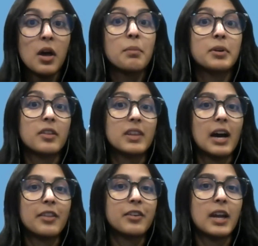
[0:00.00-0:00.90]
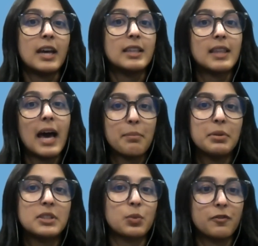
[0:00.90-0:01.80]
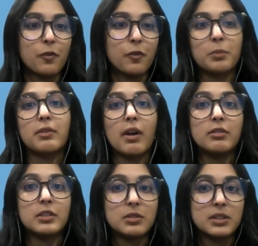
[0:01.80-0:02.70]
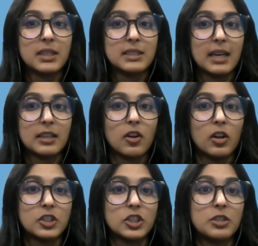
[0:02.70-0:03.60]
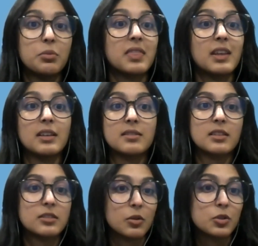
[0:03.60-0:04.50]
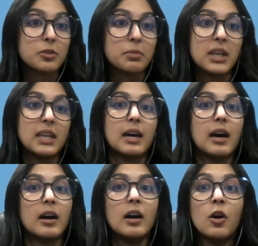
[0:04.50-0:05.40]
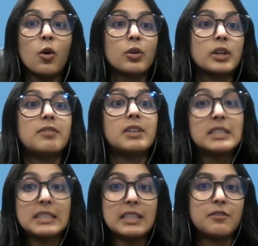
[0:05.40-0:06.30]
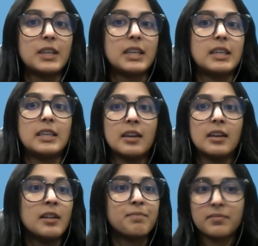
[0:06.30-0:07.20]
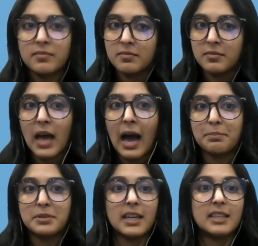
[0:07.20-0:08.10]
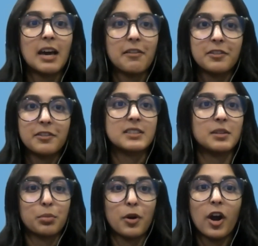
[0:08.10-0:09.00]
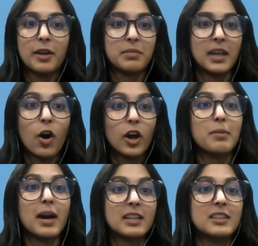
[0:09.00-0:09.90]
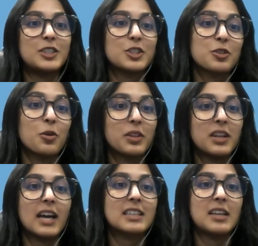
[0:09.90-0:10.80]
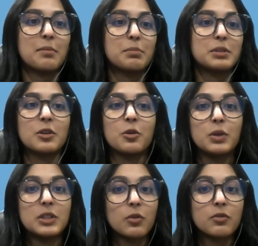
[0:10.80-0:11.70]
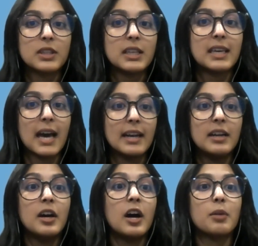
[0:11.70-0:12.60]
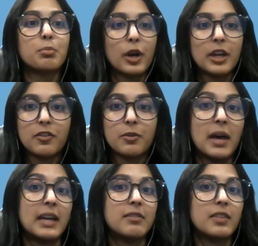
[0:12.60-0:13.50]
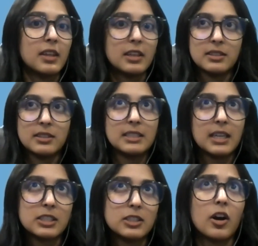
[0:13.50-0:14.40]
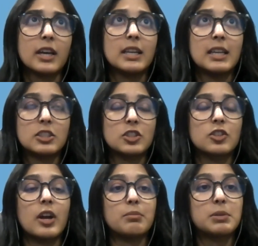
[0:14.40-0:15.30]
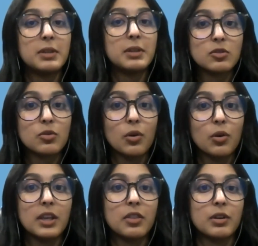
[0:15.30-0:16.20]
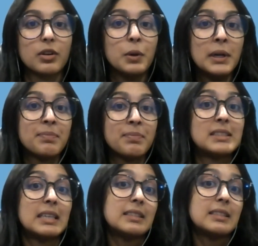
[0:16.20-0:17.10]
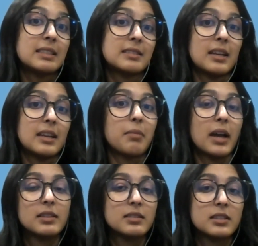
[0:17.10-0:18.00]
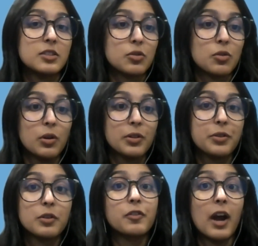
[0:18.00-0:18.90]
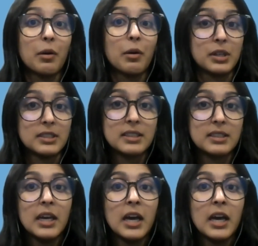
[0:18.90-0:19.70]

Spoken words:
But on the other hand, the habits we form around using technology with things like social media or even TV, apps like Netflix and Prime that automatically just go to the next episode. We don't really get a break from that. Even things like TikTok and Instagram, to be scrolling through, it's easy to sit and mindlessly scroll through for hours.